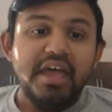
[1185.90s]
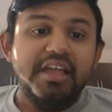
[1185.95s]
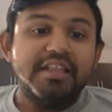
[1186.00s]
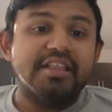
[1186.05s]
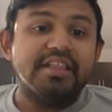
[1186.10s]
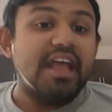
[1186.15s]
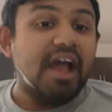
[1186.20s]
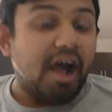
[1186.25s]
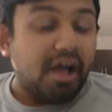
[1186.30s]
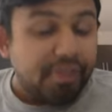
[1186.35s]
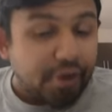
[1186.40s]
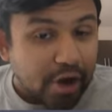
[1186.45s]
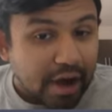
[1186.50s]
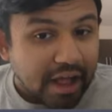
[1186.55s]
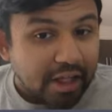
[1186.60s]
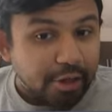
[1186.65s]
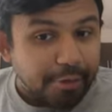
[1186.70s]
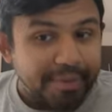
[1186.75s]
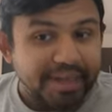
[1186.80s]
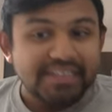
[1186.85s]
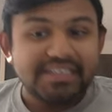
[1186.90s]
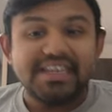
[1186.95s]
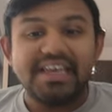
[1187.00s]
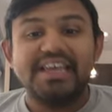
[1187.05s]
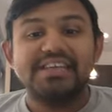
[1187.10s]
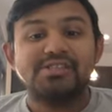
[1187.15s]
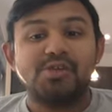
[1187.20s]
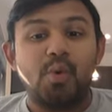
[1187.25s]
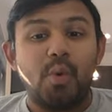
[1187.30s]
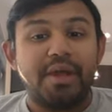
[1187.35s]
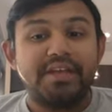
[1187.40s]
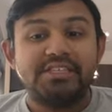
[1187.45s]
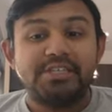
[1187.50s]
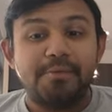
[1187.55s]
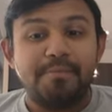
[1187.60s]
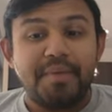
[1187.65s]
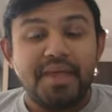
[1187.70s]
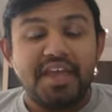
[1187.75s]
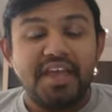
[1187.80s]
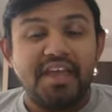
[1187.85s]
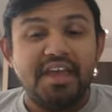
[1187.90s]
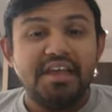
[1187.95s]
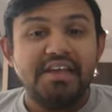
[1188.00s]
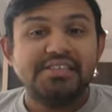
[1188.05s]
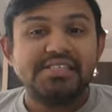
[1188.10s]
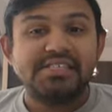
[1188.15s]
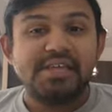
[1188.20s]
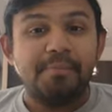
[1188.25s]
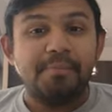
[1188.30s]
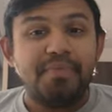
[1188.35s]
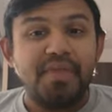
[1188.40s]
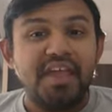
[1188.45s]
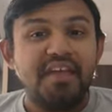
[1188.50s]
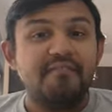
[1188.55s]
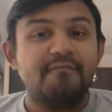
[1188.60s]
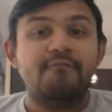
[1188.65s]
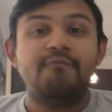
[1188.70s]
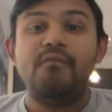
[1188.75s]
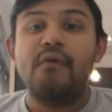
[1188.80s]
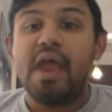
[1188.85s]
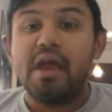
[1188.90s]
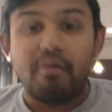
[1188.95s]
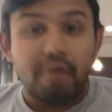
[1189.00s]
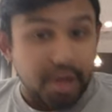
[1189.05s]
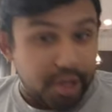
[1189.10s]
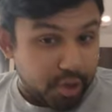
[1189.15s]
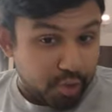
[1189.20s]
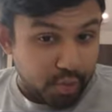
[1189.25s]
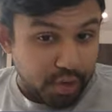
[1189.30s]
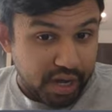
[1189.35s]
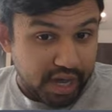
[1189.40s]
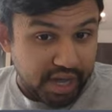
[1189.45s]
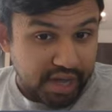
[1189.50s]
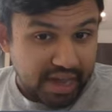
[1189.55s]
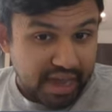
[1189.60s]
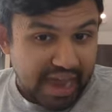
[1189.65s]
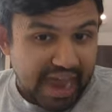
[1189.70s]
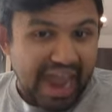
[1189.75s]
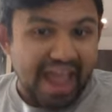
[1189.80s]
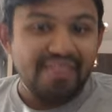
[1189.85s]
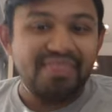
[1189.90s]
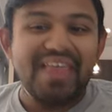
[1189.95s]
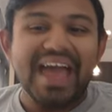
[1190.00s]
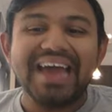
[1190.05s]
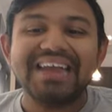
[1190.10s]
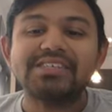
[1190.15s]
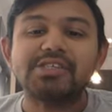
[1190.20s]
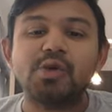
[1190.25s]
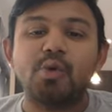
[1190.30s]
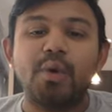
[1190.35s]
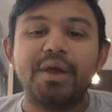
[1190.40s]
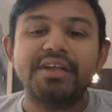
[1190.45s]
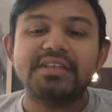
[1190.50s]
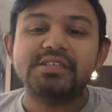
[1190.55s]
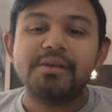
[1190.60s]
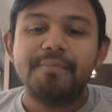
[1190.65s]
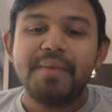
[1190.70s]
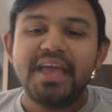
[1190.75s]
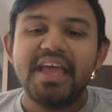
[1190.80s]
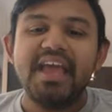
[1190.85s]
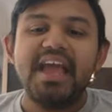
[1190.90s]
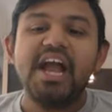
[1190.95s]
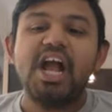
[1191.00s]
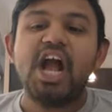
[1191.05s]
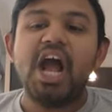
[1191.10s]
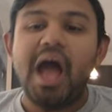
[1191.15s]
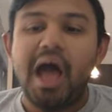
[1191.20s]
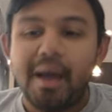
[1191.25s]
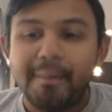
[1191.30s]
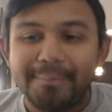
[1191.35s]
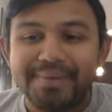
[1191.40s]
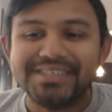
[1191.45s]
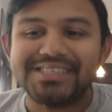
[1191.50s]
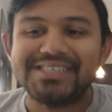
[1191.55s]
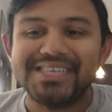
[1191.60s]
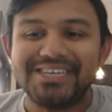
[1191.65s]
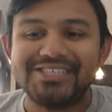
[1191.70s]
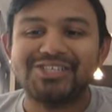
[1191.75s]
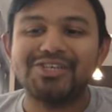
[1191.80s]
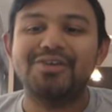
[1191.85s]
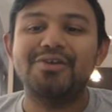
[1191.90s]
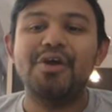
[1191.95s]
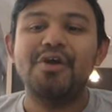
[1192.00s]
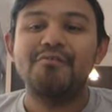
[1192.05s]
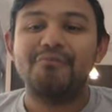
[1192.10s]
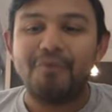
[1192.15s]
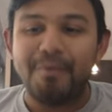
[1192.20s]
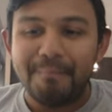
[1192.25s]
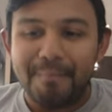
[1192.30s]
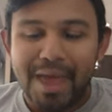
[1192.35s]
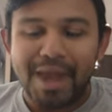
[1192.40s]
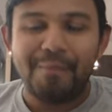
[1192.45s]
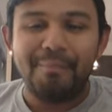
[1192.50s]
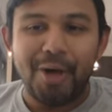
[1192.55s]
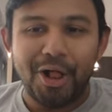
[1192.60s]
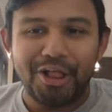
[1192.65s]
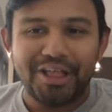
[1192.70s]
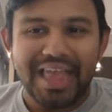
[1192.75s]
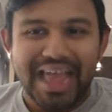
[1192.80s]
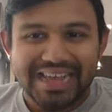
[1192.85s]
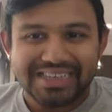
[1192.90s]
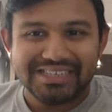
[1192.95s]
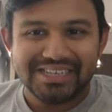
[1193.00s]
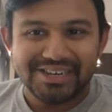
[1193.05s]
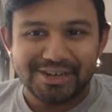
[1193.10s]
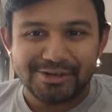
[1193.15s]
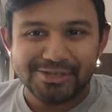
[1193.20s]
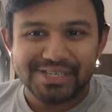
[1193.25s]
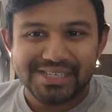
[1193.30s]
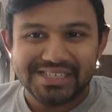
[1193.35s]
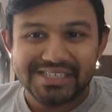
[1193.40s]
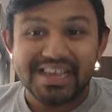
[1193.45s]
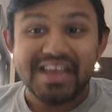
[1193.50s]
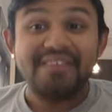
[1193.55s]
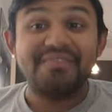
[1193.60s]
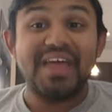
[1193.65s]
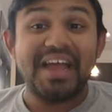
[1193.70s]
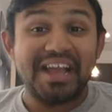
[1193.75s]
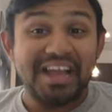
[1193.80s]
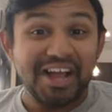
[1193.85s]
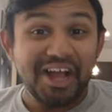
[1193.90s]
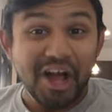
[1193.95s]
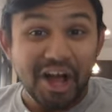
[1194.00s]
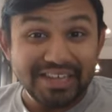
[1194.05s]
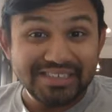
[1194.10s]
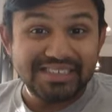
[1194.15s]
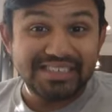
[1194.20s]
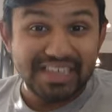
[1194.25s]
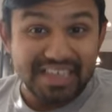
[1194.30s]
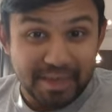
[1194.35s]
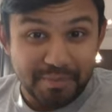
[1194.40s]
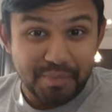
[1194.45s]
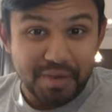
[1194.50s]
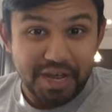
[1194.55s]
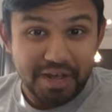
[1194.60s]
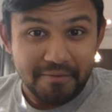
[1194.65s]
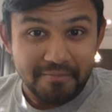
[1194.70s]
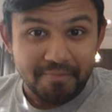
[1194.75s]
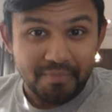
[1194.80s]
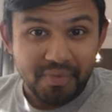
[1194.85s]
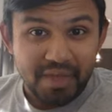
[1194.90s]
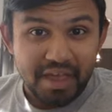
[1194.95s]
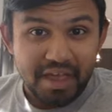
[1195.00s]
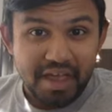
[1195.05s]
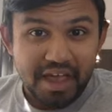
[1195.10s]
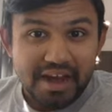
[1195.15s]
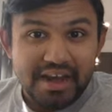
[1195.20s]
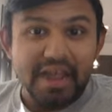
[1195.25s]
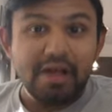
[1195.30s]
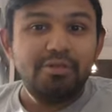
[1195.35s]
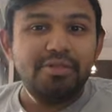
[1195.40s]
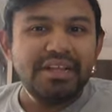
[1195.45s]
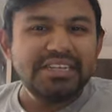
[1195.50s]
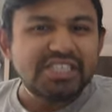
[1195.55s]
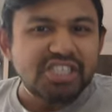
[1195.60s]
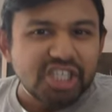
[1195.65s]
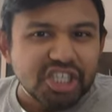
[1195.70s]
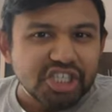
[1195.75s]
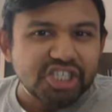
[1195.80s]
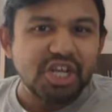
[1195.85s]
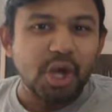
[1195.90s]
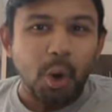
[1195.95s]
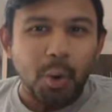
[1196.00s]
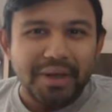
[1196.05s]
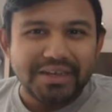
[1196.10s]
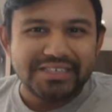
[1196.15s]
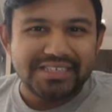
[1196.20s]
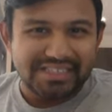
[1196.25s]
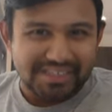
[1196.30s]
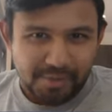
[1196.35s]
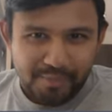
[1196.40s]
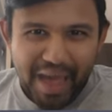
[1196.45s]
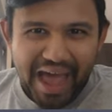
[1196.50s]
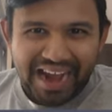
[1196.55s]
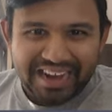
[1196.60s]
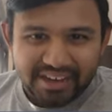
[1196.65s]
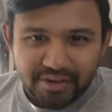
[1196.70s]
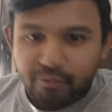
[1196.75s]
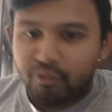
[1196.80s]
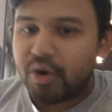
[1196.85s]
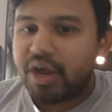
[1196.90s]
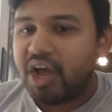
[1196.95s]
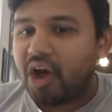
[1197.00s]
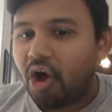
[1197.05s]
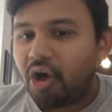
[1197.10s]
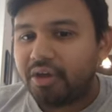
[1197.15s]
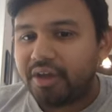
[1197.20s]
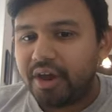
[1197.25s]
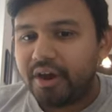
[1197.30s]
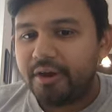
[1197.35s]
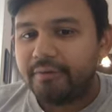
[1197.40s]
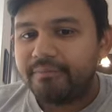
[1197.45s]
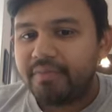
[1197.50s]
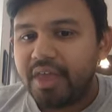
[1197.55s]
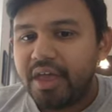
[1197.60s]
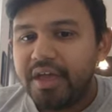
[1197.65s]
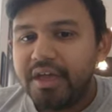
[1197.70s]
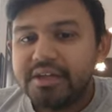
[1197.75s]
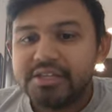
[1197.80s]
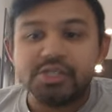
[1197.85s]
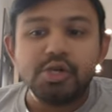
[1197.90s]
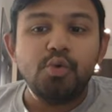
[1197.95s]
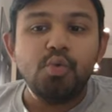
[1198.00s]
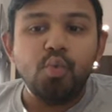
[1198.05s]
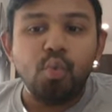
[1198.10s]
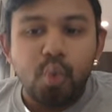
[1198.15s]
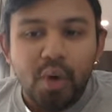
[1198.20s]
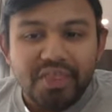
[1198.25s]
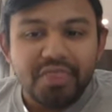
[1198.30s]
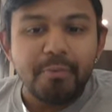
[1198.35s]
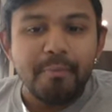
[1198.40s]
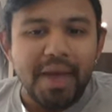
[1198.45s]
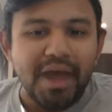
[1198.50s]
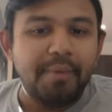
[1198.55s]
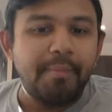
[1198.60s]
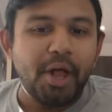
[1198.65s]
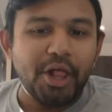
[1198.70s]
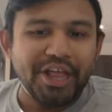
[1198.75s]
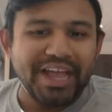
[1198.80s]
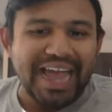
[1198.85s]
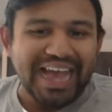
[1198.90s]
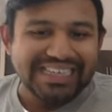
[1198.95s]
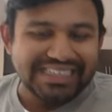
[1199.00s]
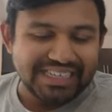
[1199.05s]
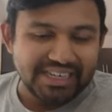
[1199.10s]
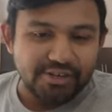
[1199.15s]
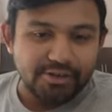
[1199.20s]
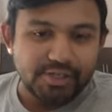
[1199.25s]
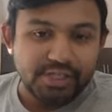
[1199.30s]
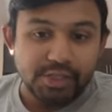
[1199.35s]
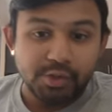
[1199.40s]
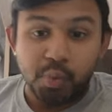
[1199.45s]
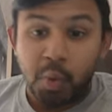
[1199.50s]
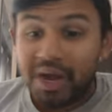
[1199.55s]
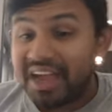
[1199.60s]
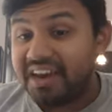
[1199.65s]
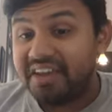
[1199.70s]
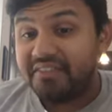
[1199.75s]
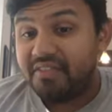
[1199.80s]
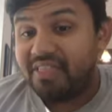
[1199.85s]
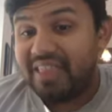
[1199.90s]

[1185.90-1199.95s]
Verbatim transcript: The other element is going to be something very unique, and that is going to be compensation from metabolic acidosis that can cause tachypnea. Now, let's just go into some active recall here. So with metabolic acidosis, what kind of